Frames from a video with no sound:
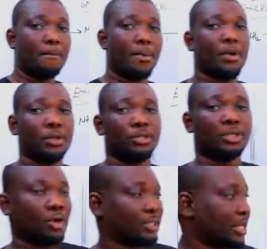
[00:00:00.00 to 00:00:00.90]
But we're going to
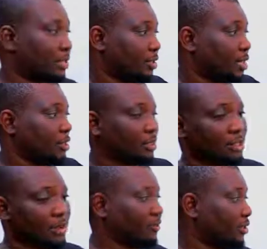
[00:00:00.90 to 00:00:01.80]
discuss that
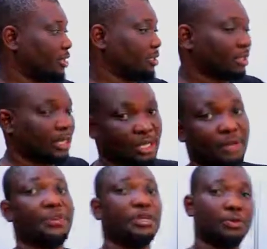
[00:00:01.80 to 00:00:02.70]
in
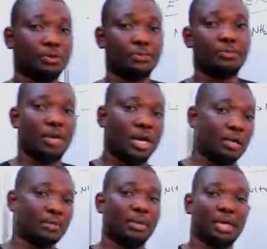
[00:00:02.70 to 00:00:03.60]
another video,
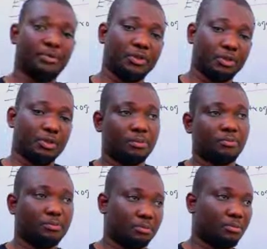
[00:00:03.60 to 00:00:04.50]

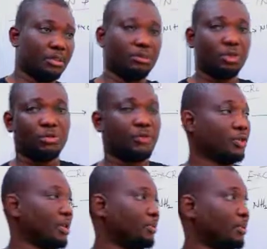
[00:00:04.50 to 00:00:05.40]
a short
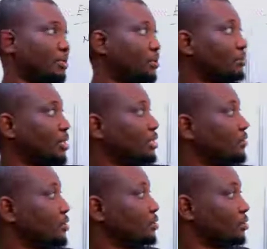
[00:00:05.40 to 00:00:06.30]
video that we have been releasing
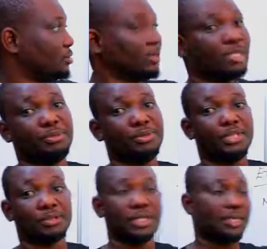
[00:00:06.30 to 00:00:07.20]
very soon on
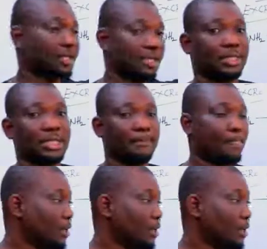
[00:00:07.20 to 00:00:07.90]
respiratory system.